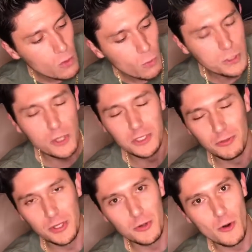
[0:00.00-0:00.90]
What's also
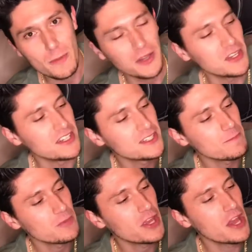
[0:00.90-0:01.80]
really cool about this,
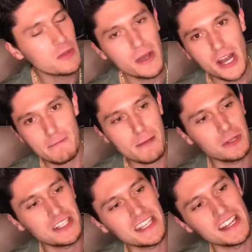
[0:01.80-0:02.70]
and you might not be able to
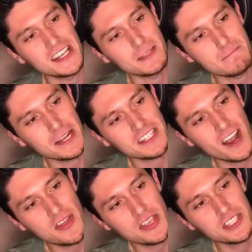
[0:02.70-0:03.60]
see this, but it's
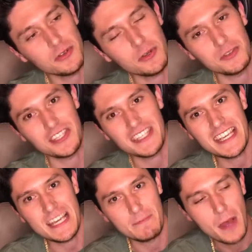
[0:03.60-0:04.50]
got this little
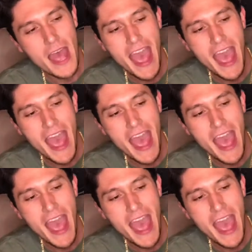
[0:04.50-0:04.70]
seam.